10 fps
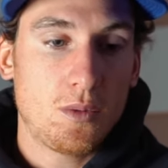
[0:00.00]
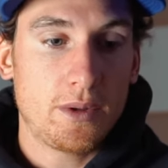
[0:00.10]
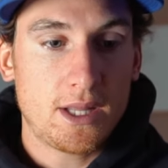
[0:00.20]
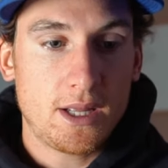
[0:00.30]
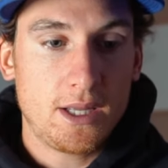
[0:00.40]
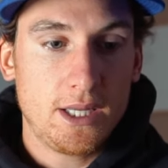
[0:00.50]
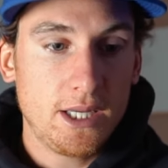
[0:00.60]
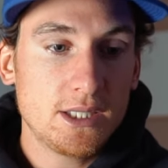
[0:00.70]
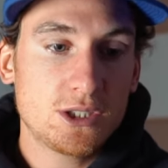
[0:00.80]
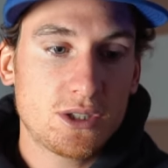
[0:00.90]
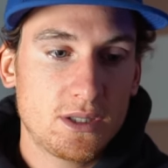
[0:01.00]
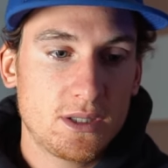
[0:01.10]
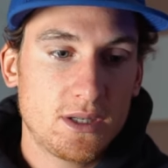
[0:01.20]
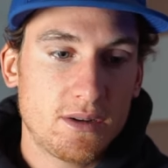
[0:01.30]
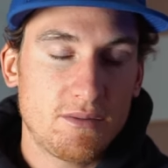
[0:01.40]
With each
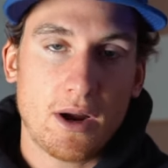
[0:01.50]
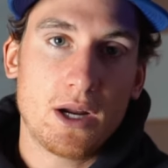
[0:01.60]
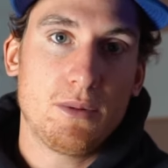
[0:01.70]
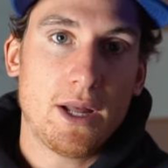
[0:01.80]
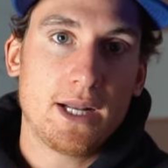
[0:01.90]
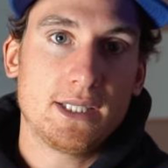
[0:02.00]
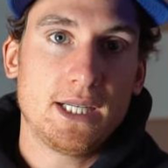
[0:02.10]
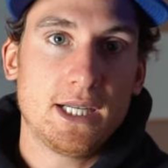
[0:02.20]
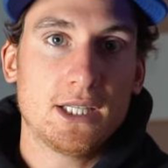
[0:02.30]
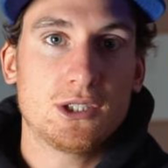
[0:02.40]
variable ND,